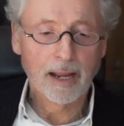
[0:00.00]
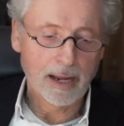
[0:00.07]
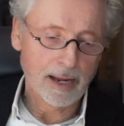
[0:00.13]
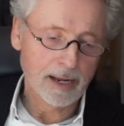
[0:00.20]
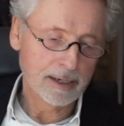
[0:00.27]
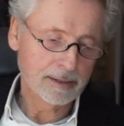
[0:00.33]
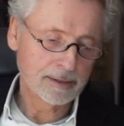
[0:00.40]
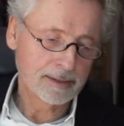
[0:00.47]

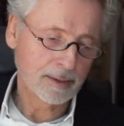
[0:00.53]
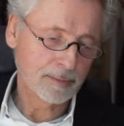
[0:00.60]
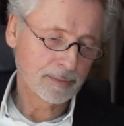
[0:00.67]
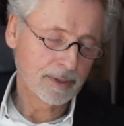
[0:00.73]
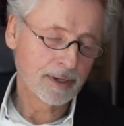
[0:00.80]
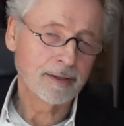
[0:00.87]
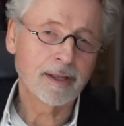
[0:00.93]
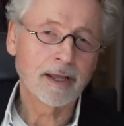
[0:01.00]
And
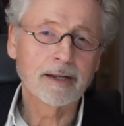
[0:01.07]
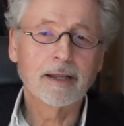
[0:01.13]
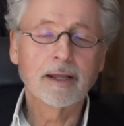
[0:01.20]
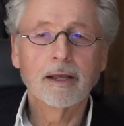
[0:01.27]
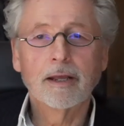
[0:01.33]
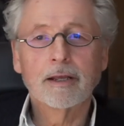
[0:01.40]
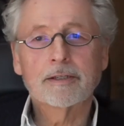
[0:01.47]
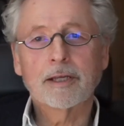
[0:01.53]
then
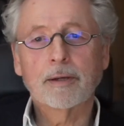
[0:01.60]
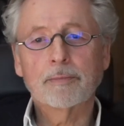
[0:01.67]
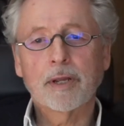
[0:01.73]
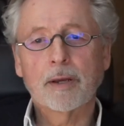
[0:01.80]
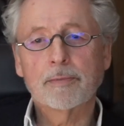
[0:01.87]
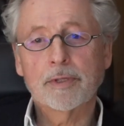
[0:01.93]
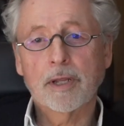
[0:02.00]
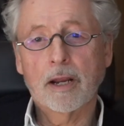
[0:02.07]

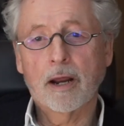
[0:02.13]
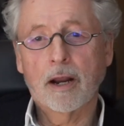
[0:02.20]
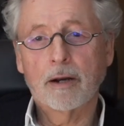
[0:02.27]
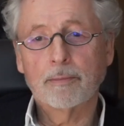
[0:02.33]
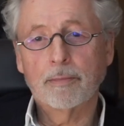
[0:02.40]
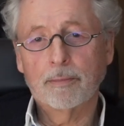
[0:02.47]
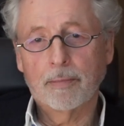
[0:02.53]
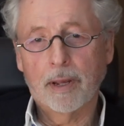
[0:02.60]
sometimes there
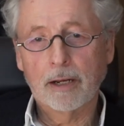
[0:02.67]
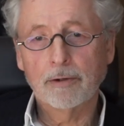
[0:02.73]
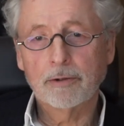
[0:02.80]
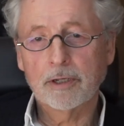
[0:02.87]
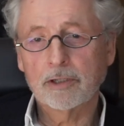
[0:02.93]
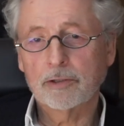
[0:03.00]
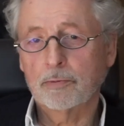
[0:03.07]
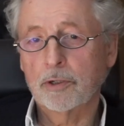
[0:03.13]
are
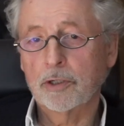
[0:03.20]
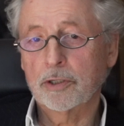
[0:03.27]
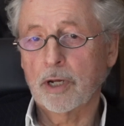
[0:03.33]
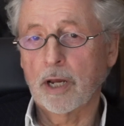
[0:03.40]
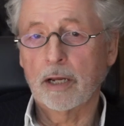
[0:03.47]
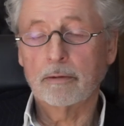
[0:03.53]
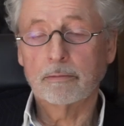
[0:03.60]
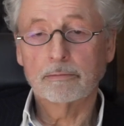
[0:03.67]
melodies
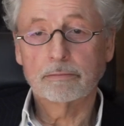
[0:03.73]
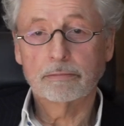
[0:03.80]
which I